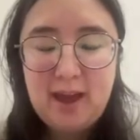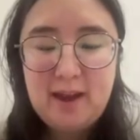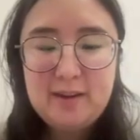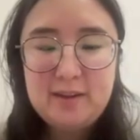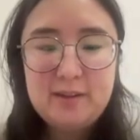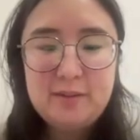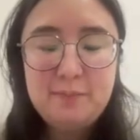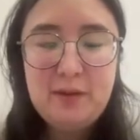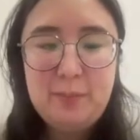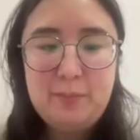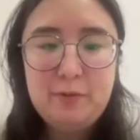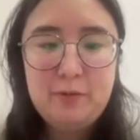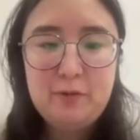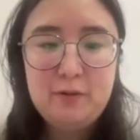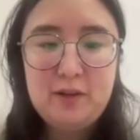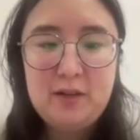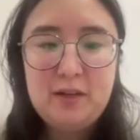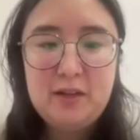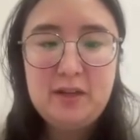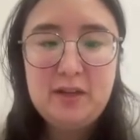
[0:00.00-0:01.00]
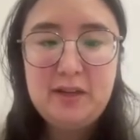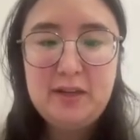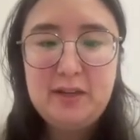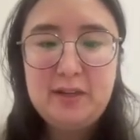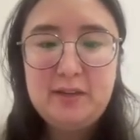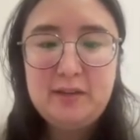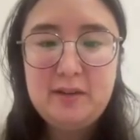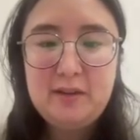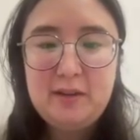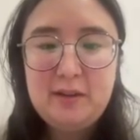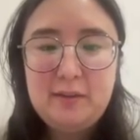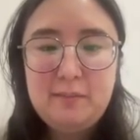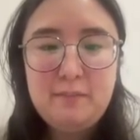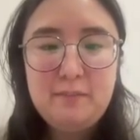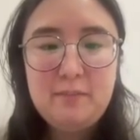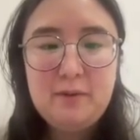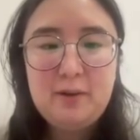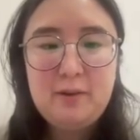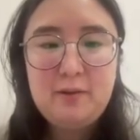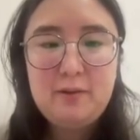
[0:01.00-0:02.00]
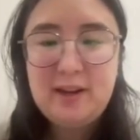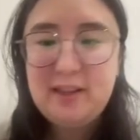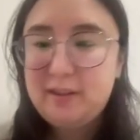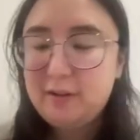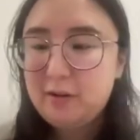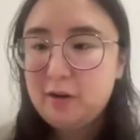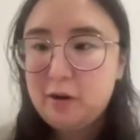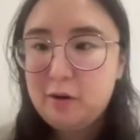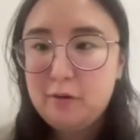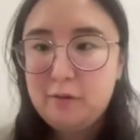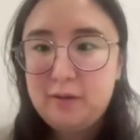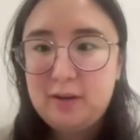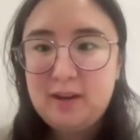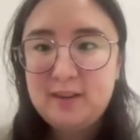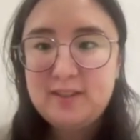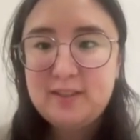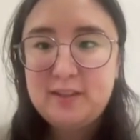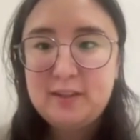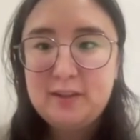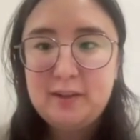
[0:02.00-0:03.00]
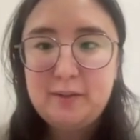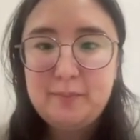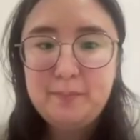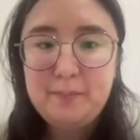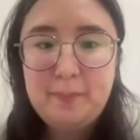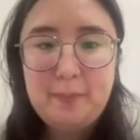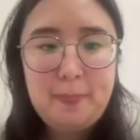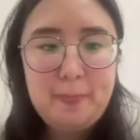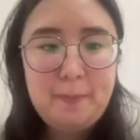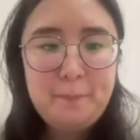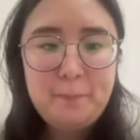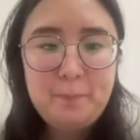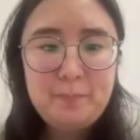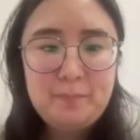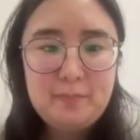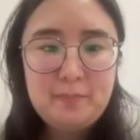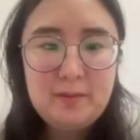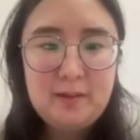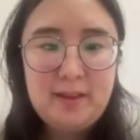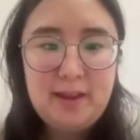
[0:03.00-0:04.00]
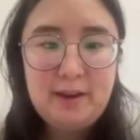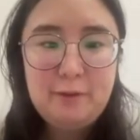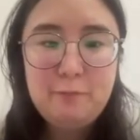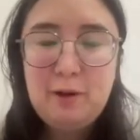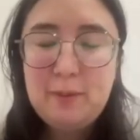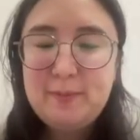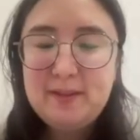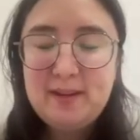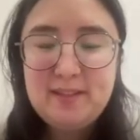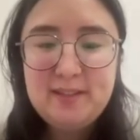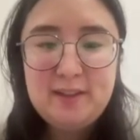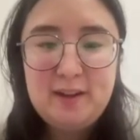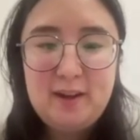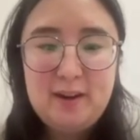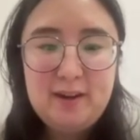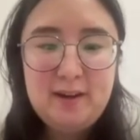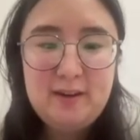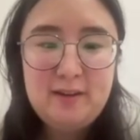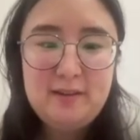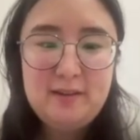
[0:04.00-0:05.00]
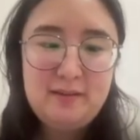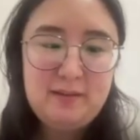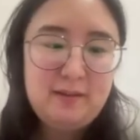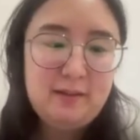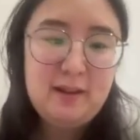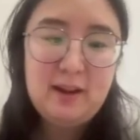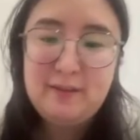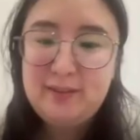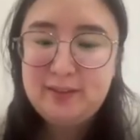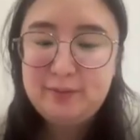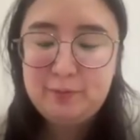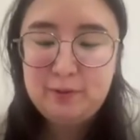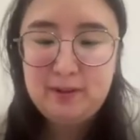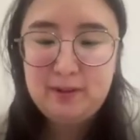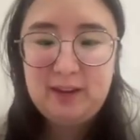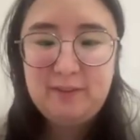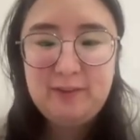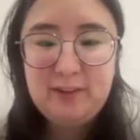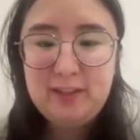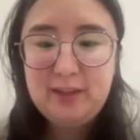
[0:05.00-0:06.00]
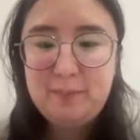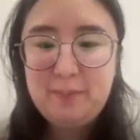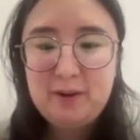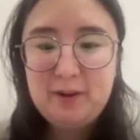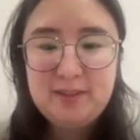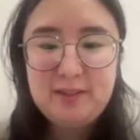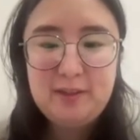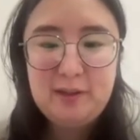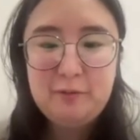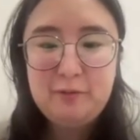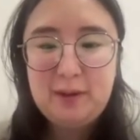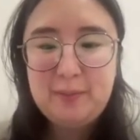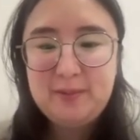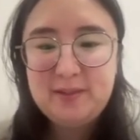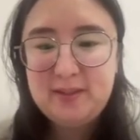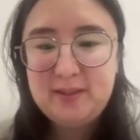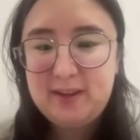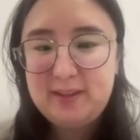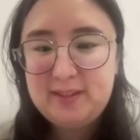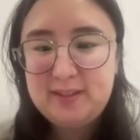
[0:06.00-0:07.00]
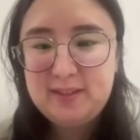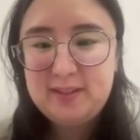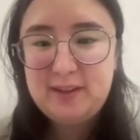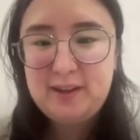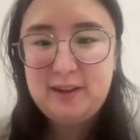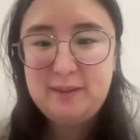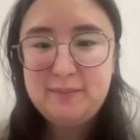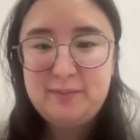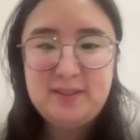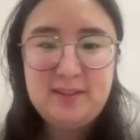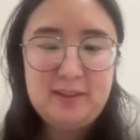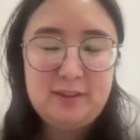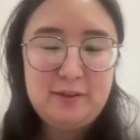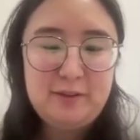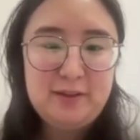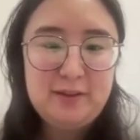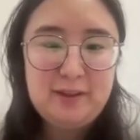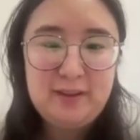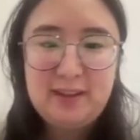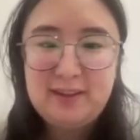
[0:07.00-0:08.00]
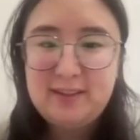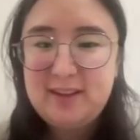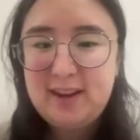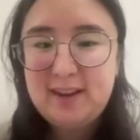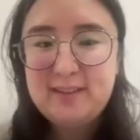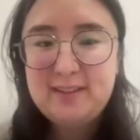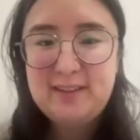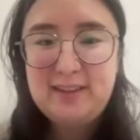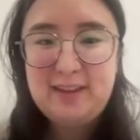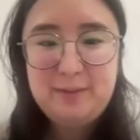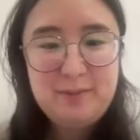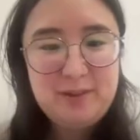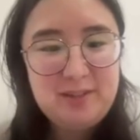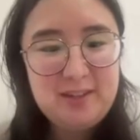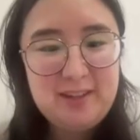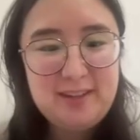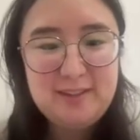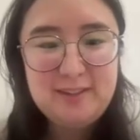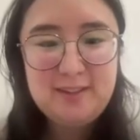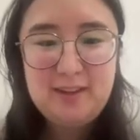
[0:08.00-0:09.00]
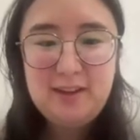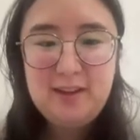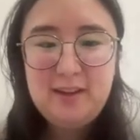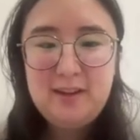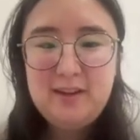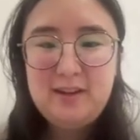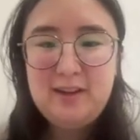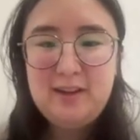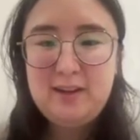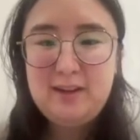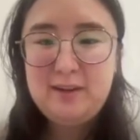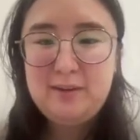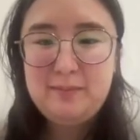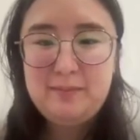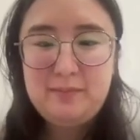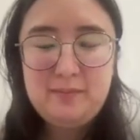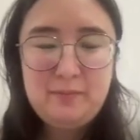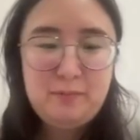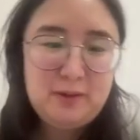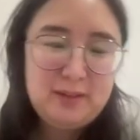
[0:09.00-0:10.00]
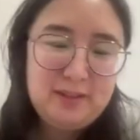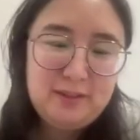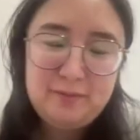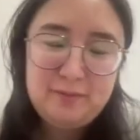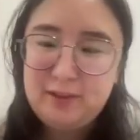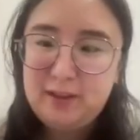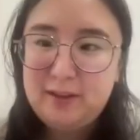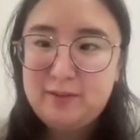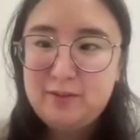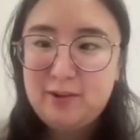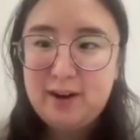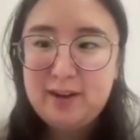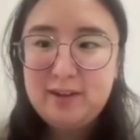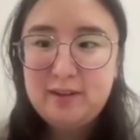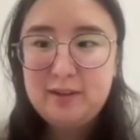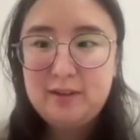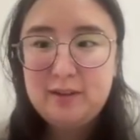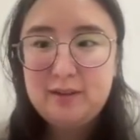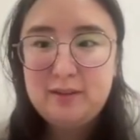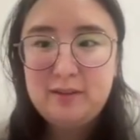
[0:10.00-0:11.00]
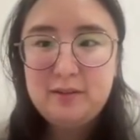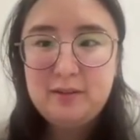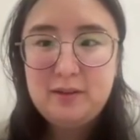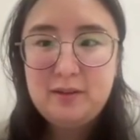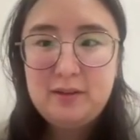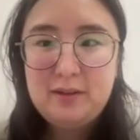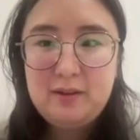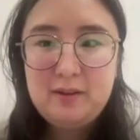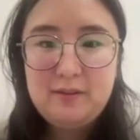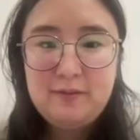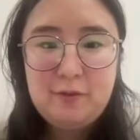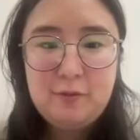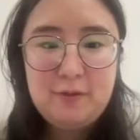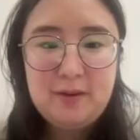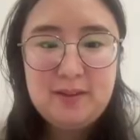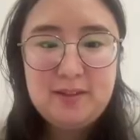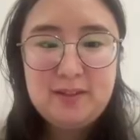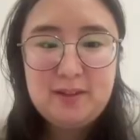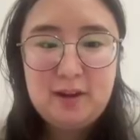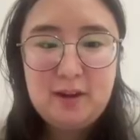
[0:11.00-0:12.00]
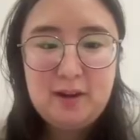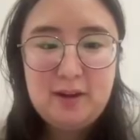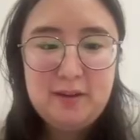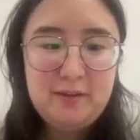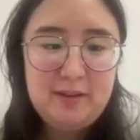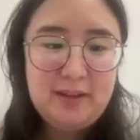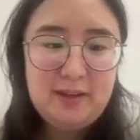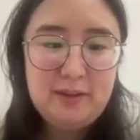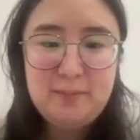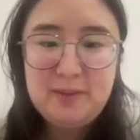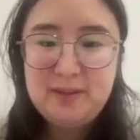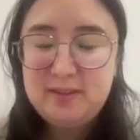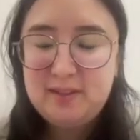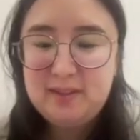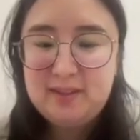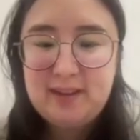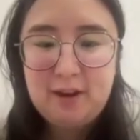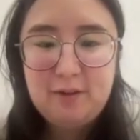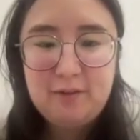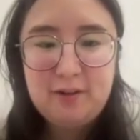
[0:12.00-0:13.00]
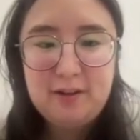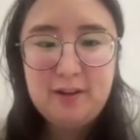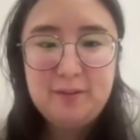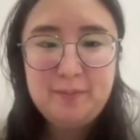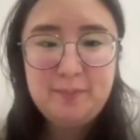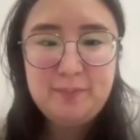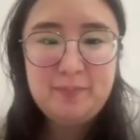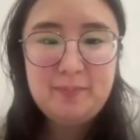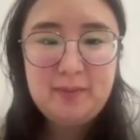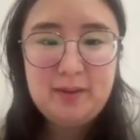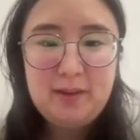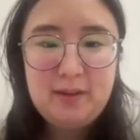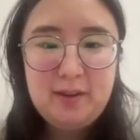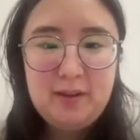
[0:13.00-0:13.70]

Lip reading: that people could create their own custom like websites on. A lot of these were like really personal websites, just included like text and images. Wasn't really trying to focus on like a business outcome.